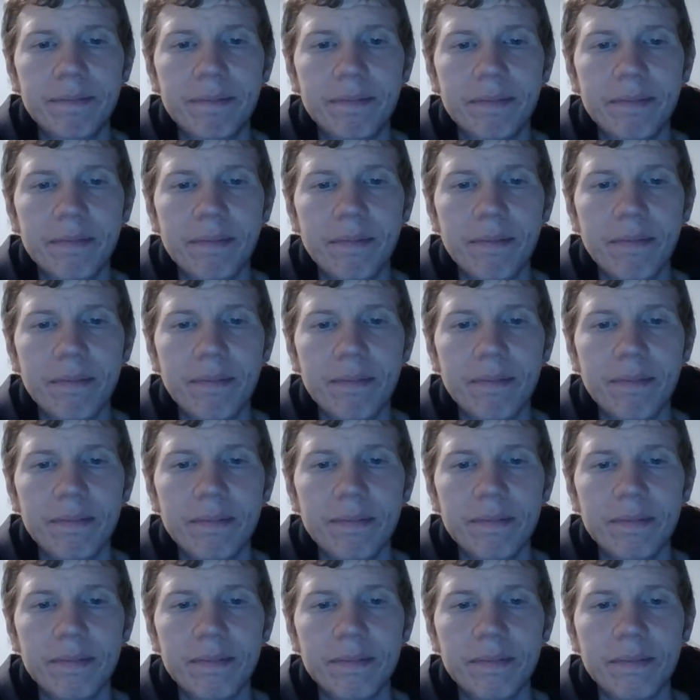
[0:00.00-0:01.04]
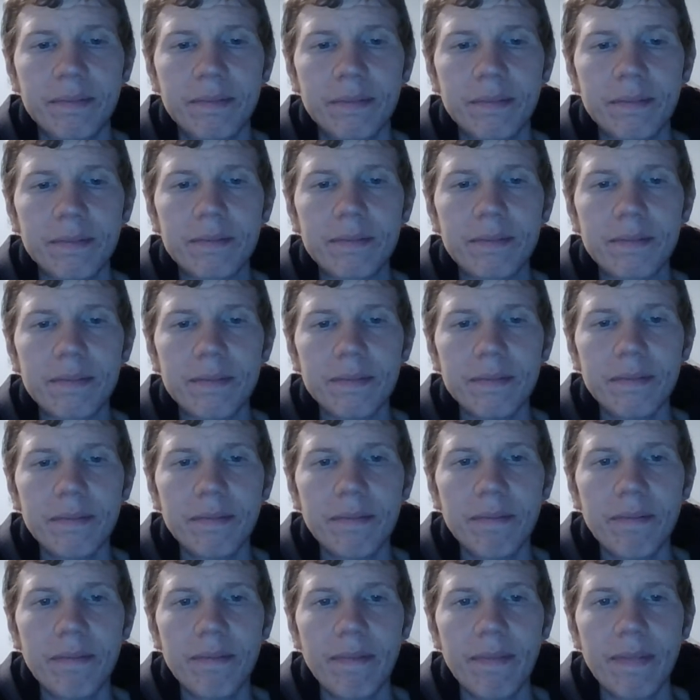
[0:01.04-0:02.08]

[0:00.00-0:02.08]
[no speech]